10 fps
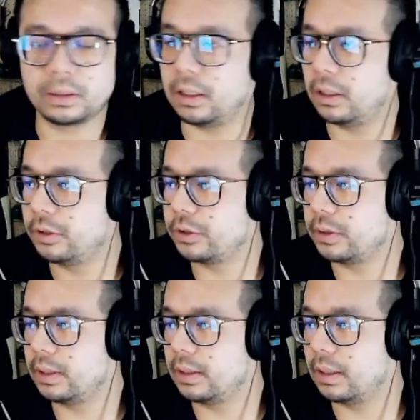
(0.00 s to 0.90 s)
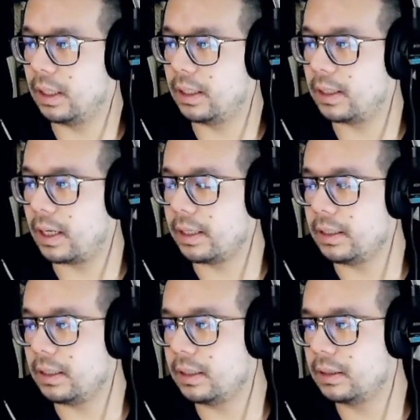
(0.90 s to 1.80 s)

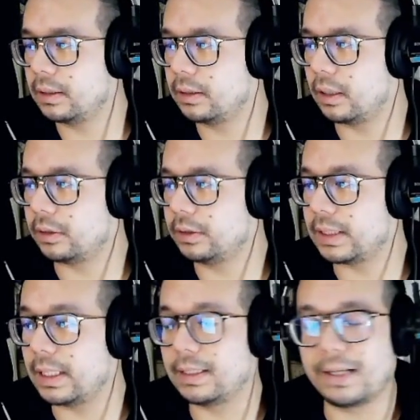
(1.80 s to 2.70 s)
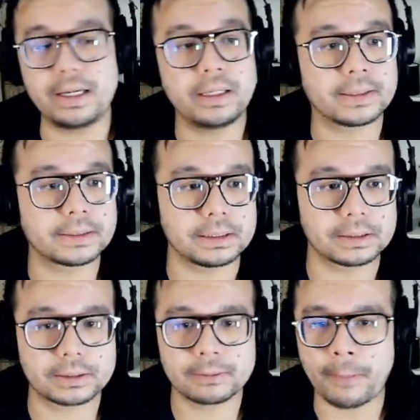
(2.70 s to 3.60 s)

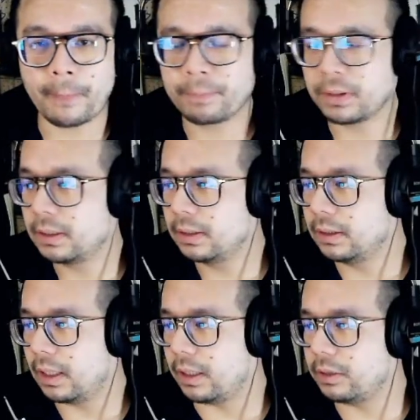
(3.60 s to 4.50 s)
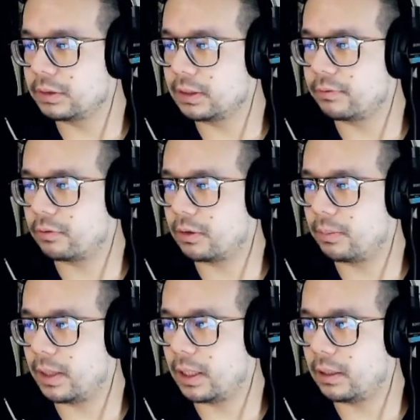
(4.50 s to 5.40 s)
$109.99. I used it for
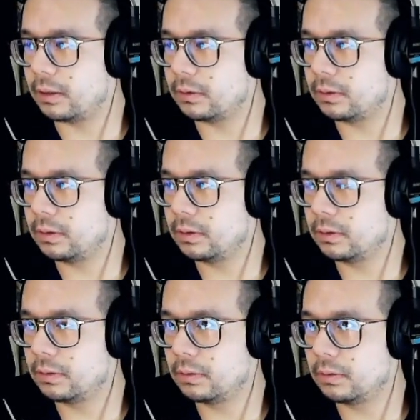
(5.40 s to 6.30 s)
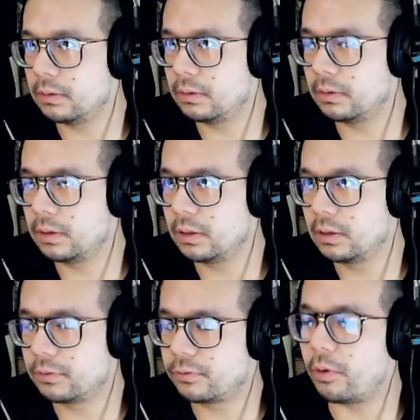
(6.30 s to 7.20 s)
about
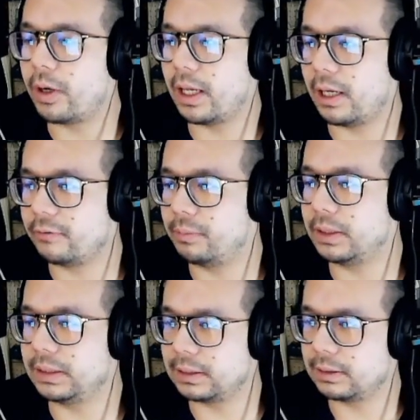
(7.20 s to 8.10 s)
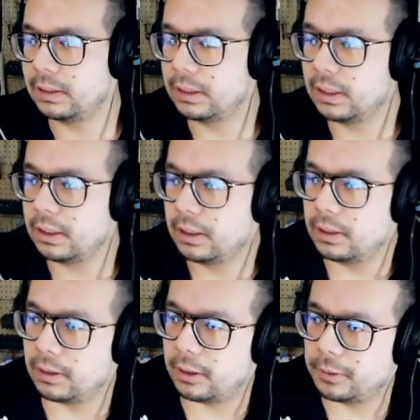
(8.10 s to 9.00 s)
4.5 months,
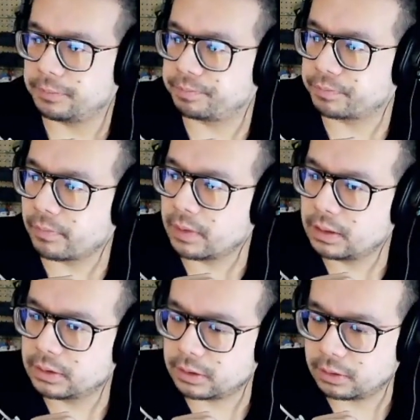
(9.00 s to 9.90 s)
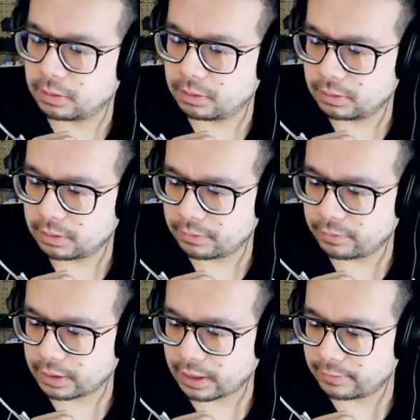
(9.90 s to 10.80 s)
um, so I
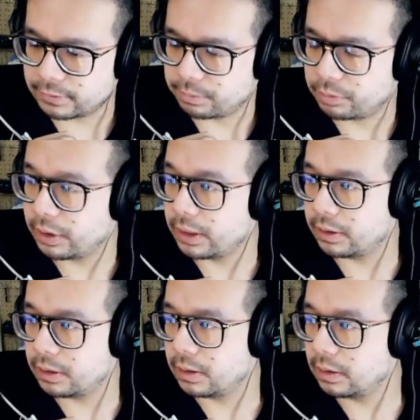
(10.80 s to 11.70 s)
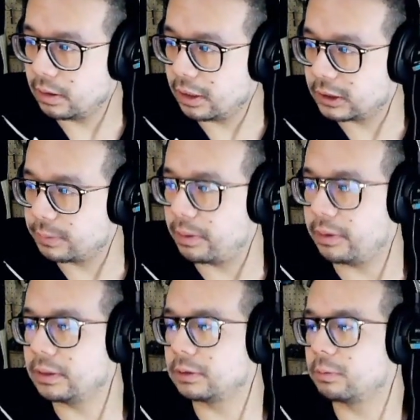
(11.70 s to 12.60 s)
feel like I have some pretty good
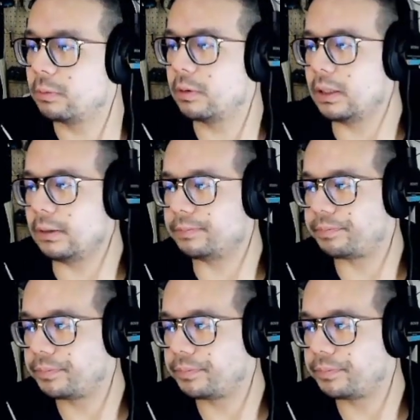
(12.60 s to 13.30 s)
experience with it.